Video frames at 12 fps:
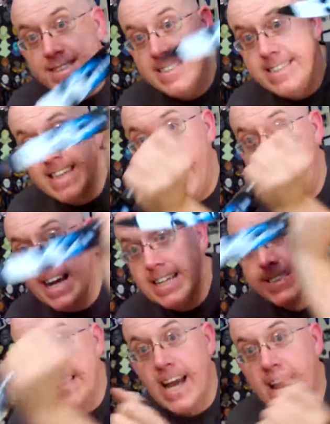Yeah,
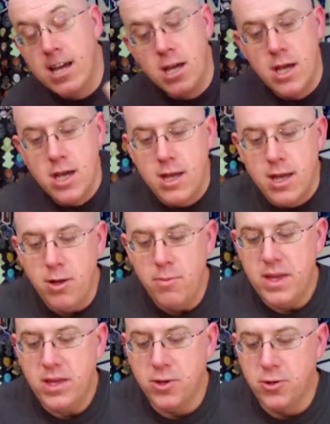yeah. It would be
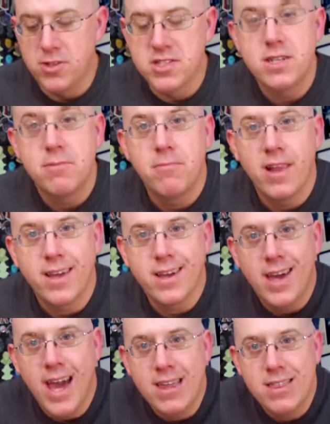cool to see, like,
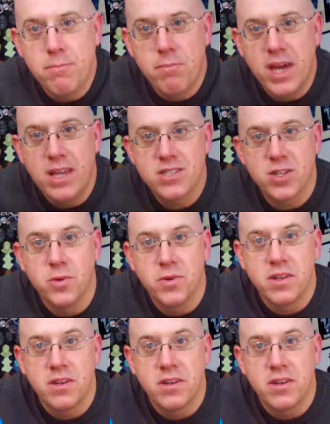Kathy Bates on one of